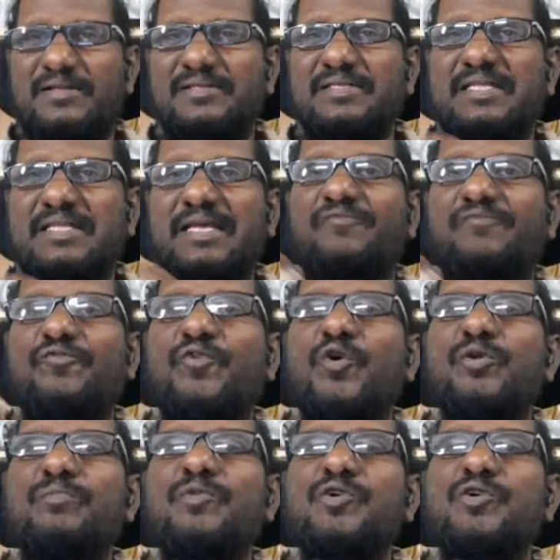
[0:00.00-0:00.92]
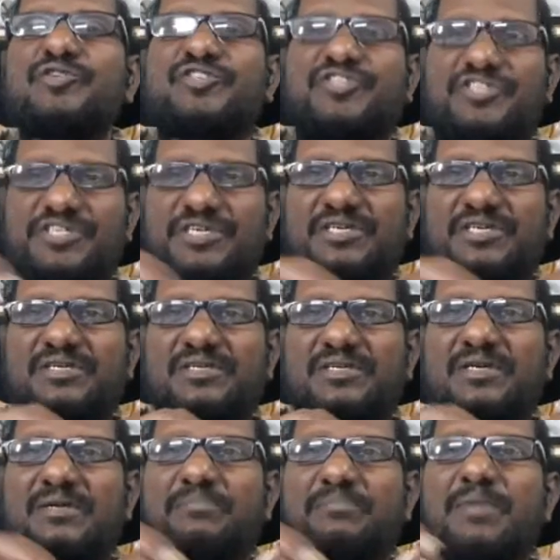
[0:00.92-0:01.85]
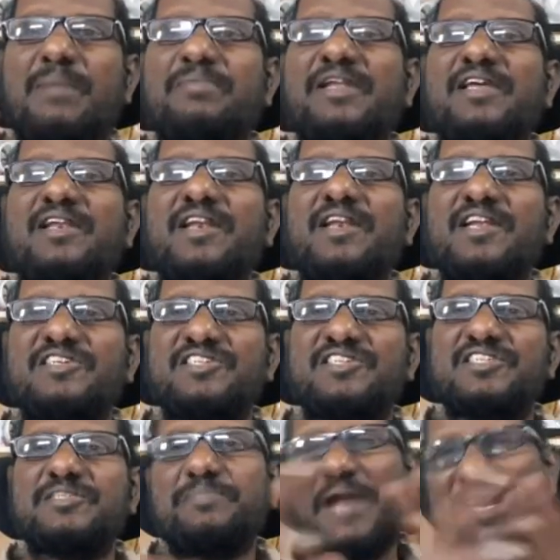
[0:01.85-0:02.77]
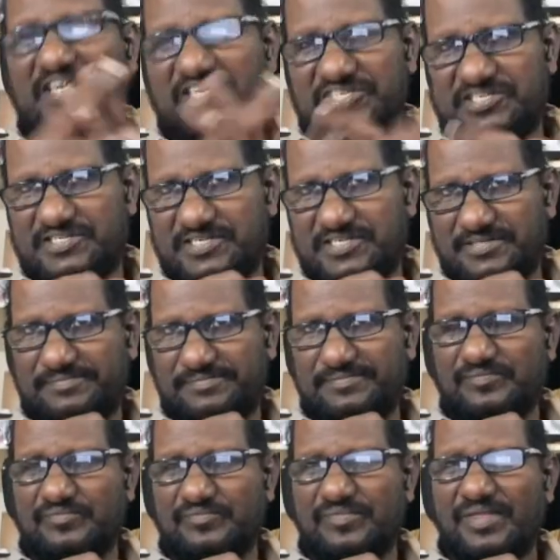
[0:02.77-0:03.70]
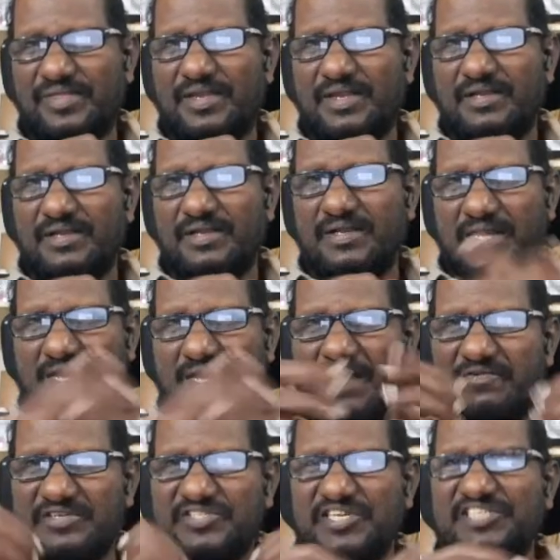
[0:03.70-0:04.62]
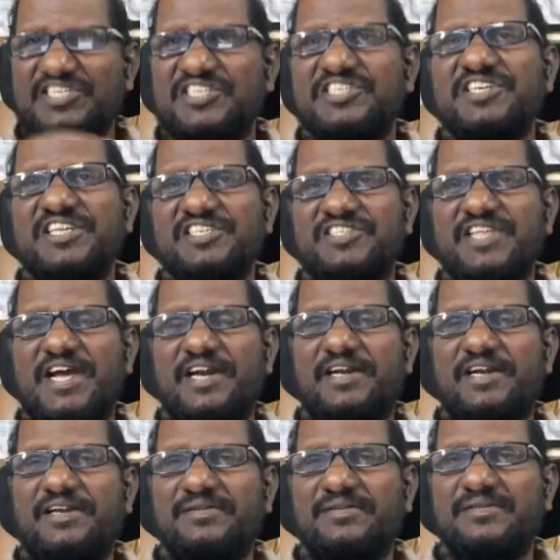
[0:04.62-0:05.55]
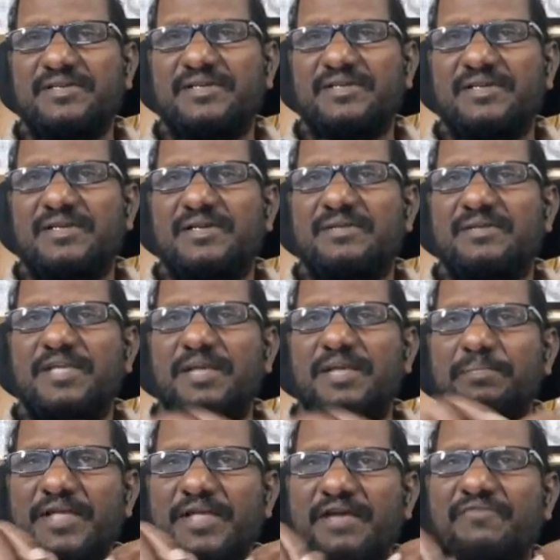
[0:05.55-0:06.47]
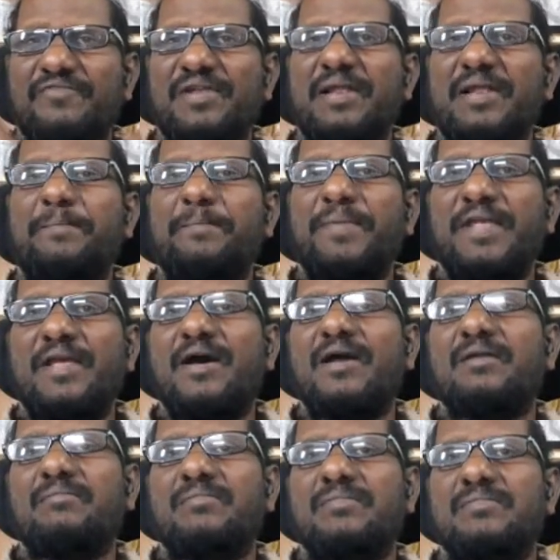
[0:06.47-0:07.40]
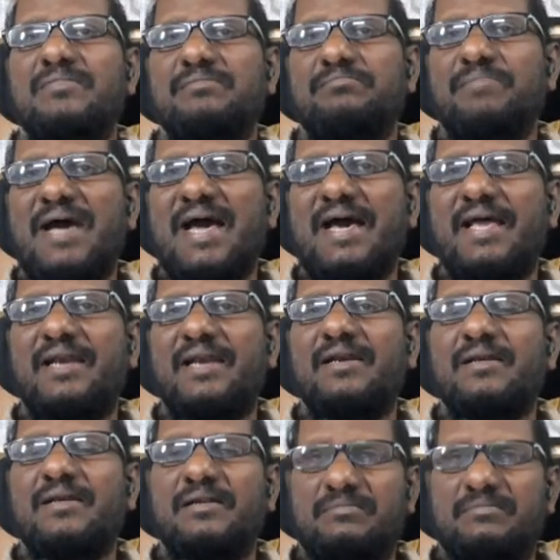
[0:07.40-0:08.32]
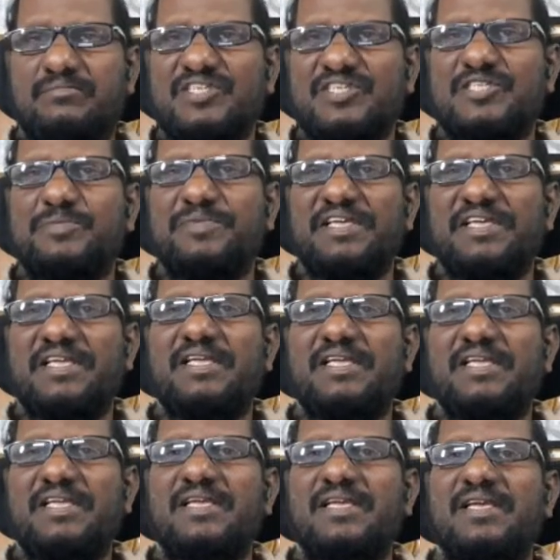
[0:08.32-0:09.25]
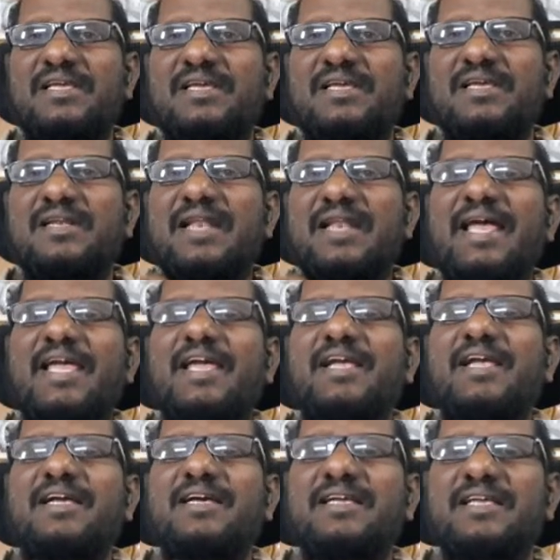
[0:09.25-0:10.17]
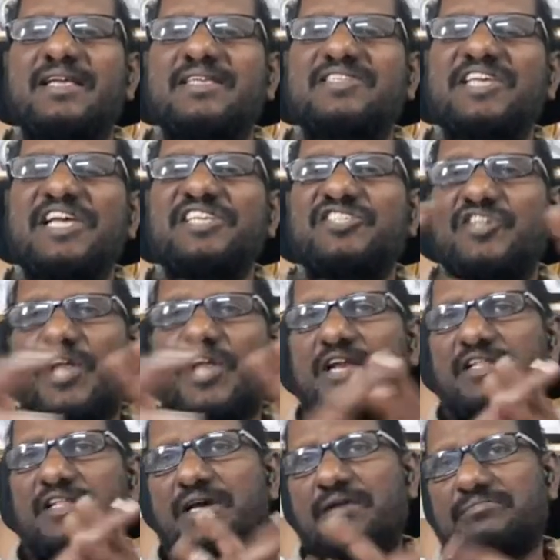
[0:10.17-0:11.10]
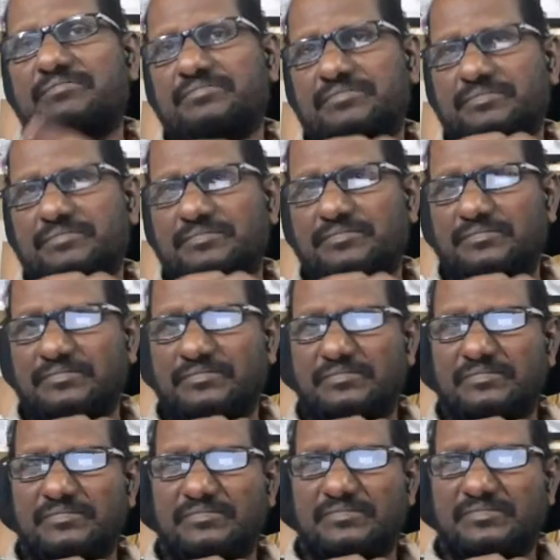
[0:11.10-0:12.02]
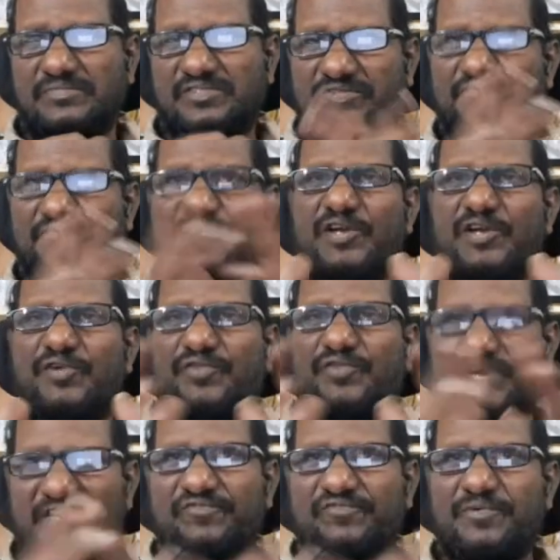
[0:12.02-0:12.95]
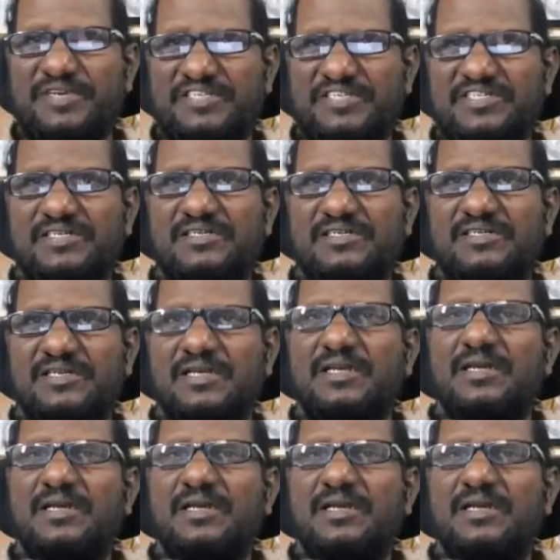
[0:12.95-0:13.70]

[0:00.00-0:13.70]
the foremost public relations practitioner. Our suggestion is that if every PR man must be like a Sage Narada. For your information,